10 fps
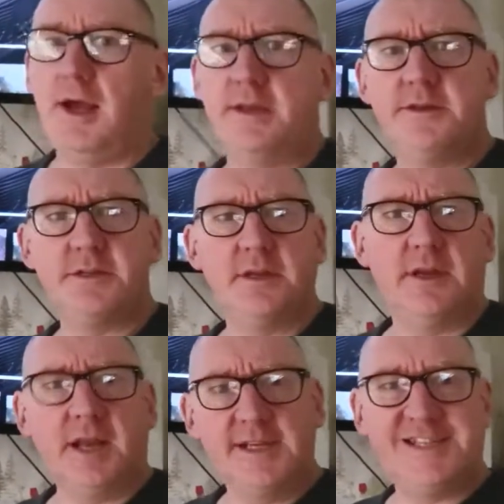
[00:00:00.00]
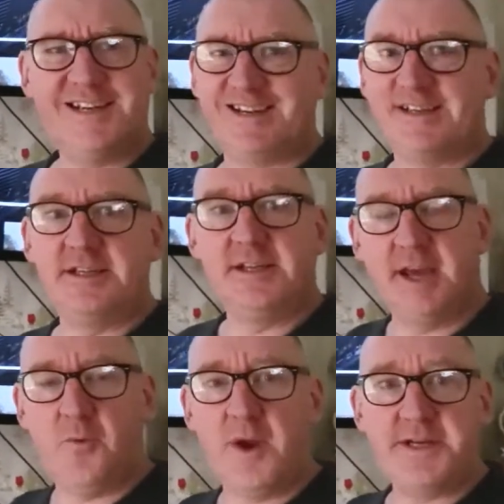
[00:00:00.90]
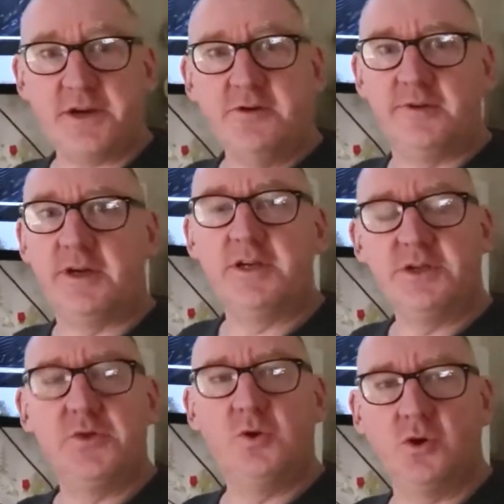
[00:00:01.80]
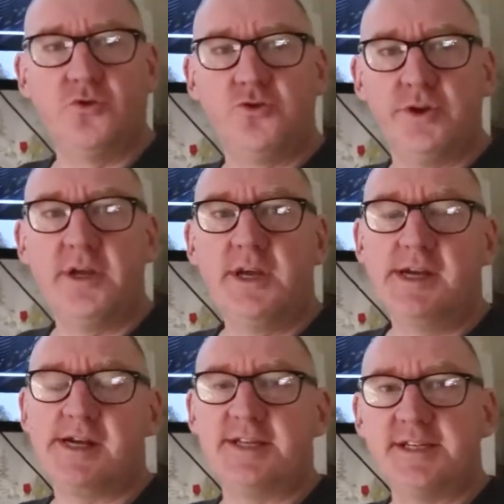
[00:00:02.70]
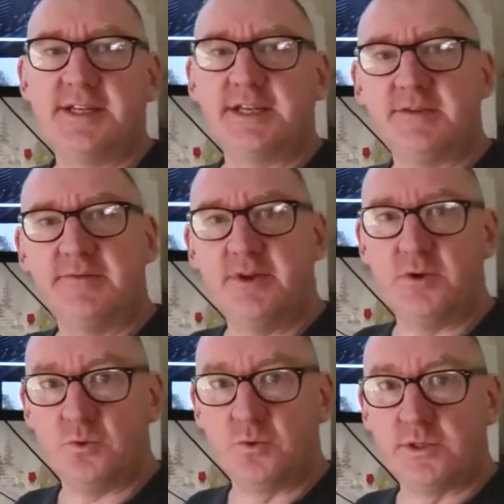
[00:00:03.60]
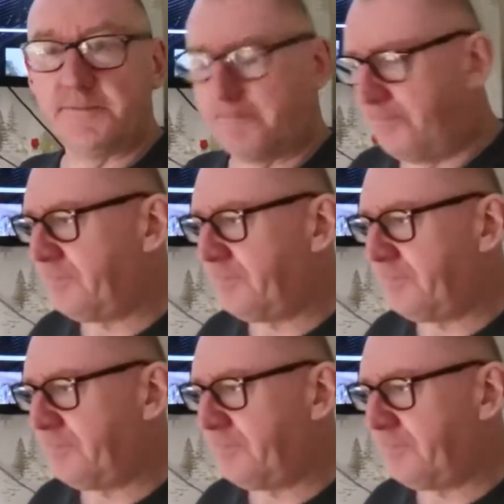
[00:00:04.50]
And last night, it went over 206 views.